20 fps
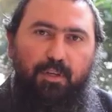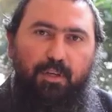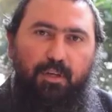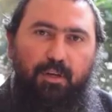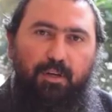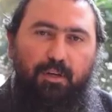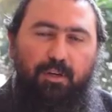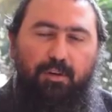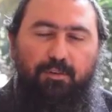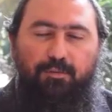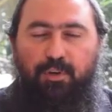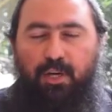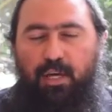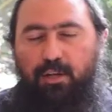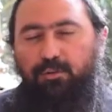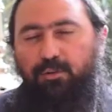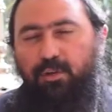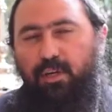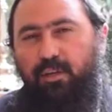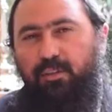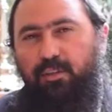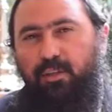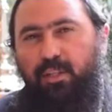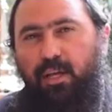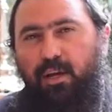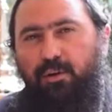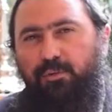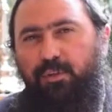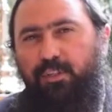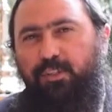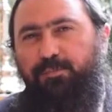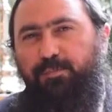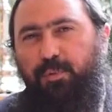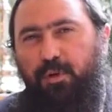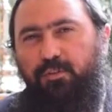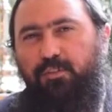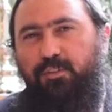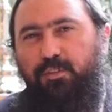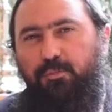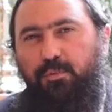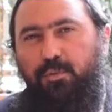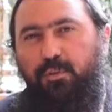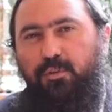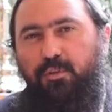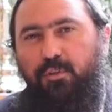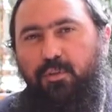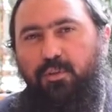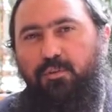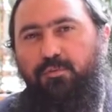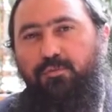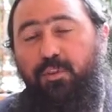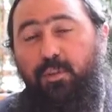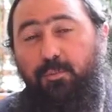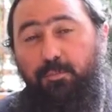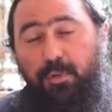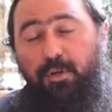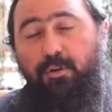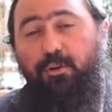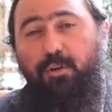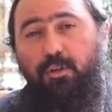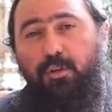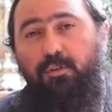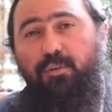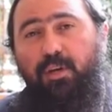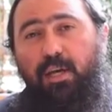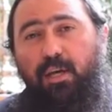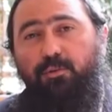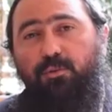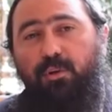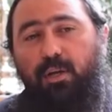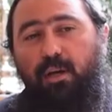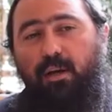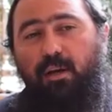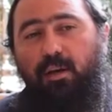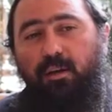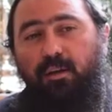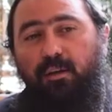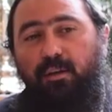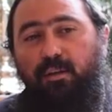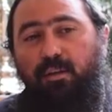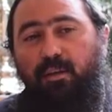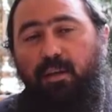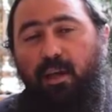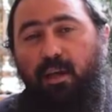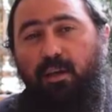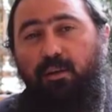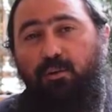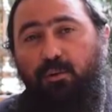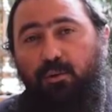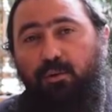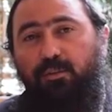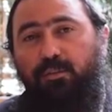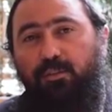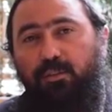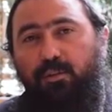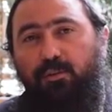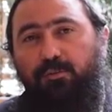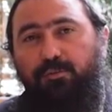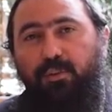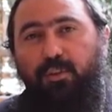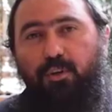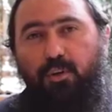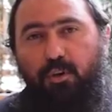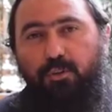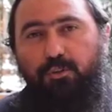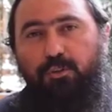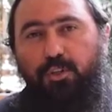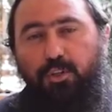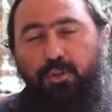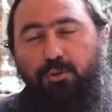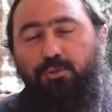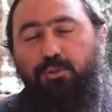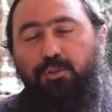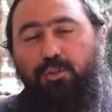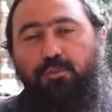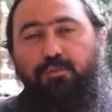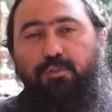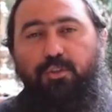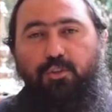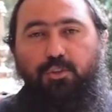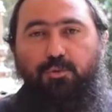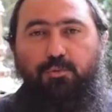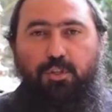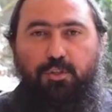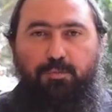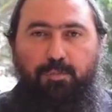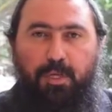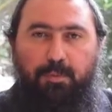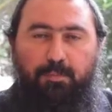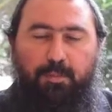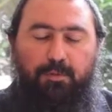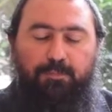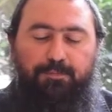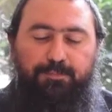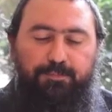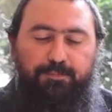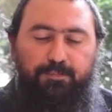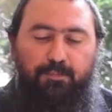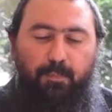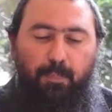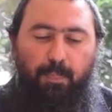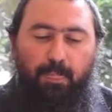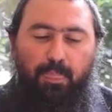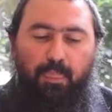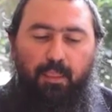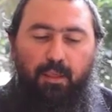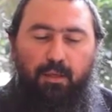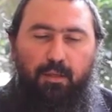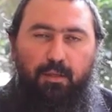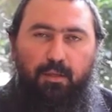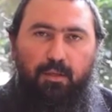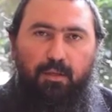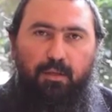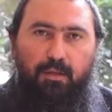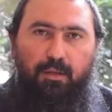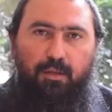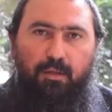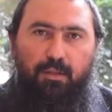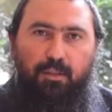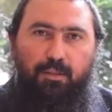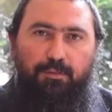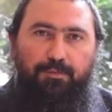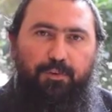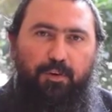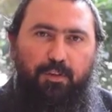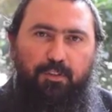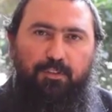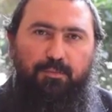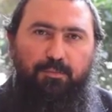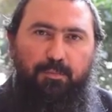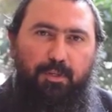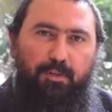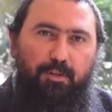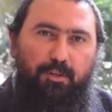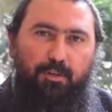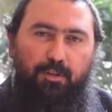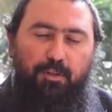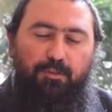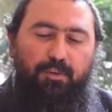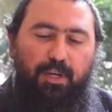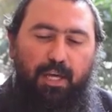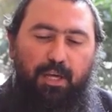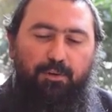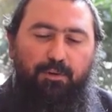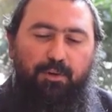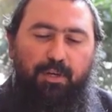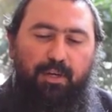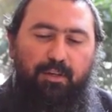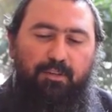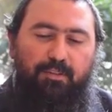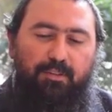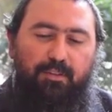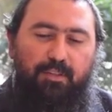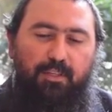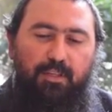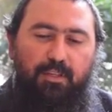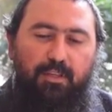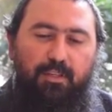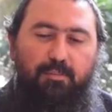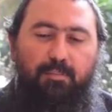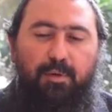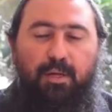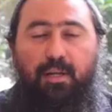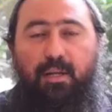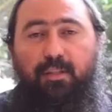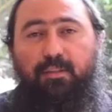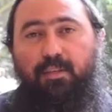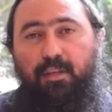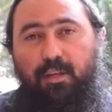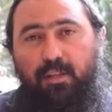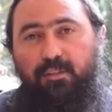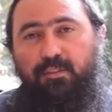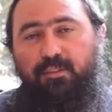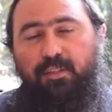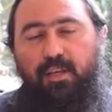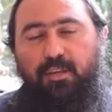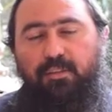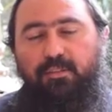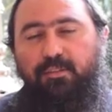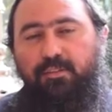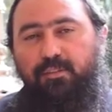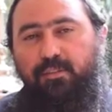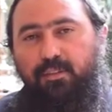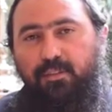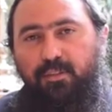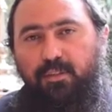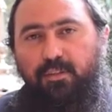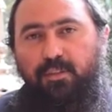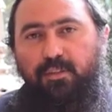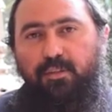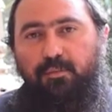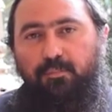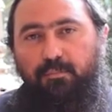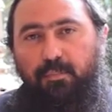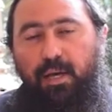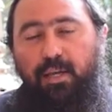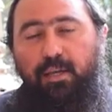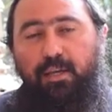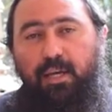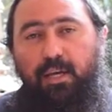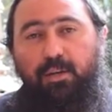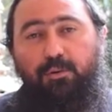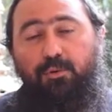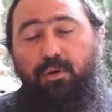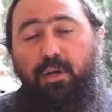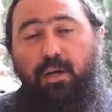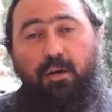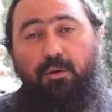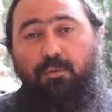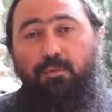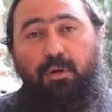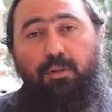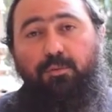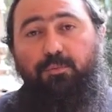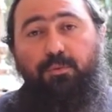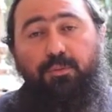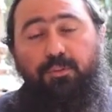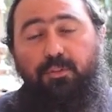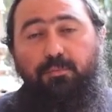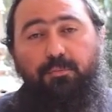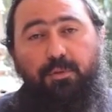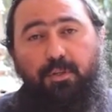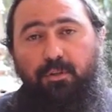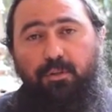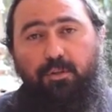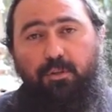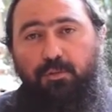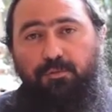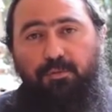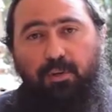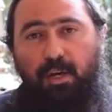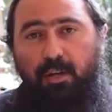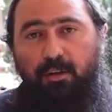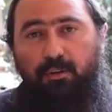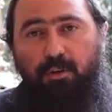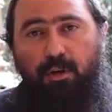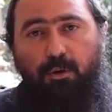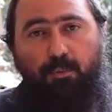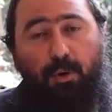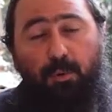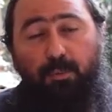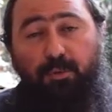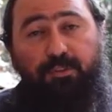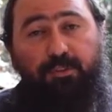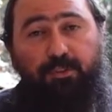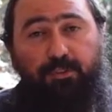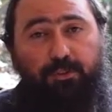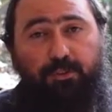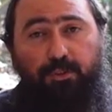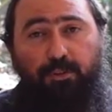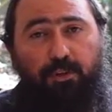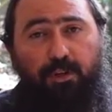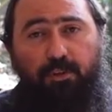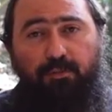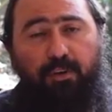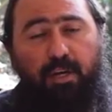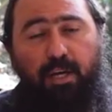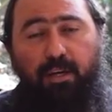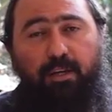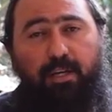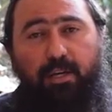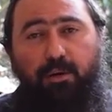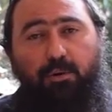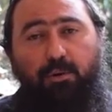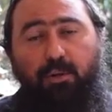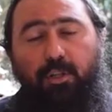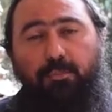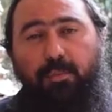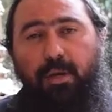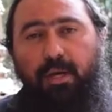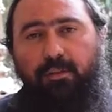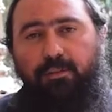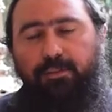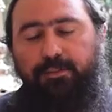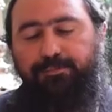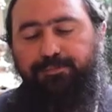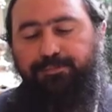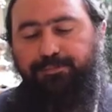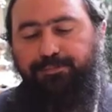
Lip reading: of Chanukah that are responsible for the miracle of Chanukah and also for the continuity of the Jewish people. The first miracle of Chanukah, as the Gemara tells us, my Chanukah, what was the miracle of Chanukah? What was the story of Chanukah all about?